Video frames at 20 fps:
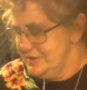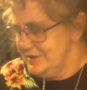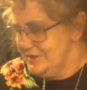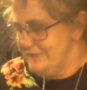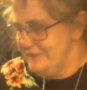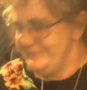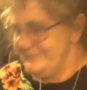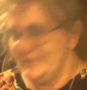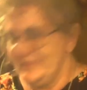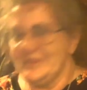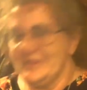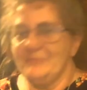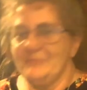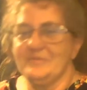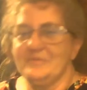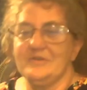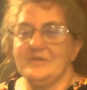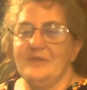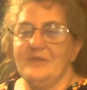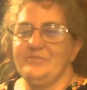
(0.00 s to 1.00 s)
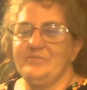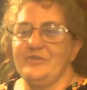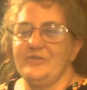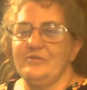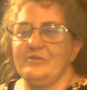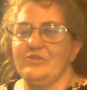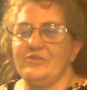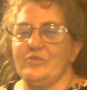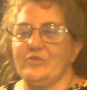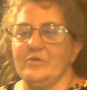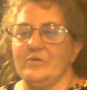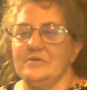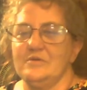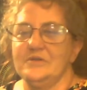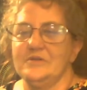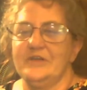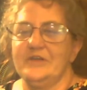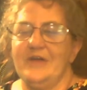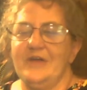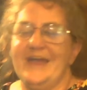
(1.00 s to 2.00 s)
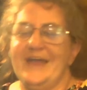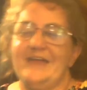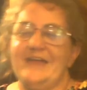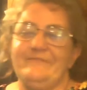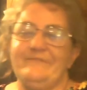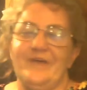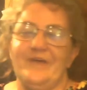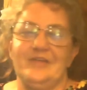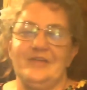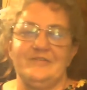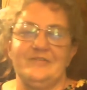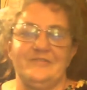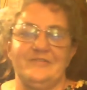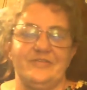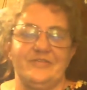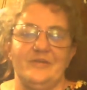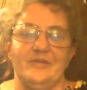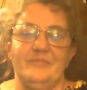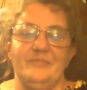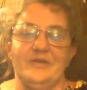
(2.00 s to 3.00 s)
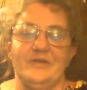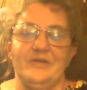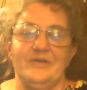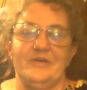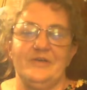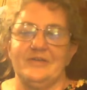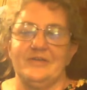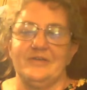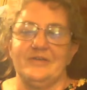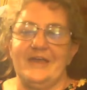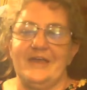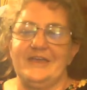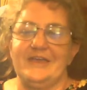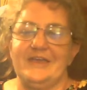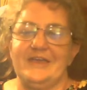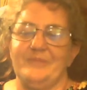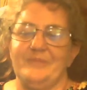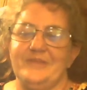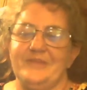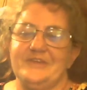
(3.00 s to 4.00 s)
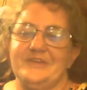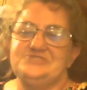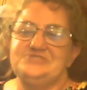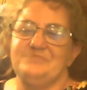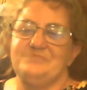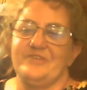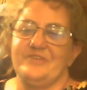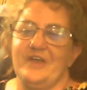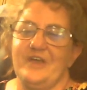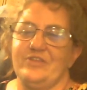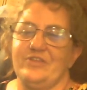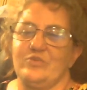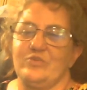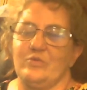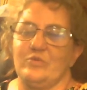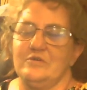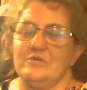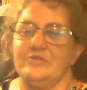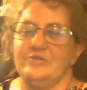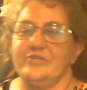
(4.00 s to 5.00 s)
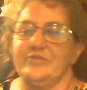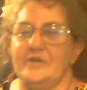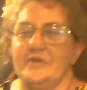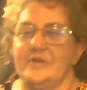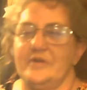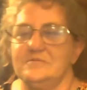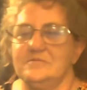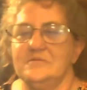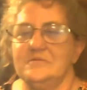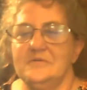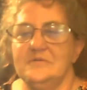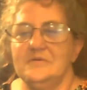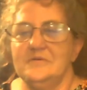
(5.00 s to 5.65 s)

I feel like I'm starting to squirrel here. I got to find something else that gets my attention besides squirrels, though.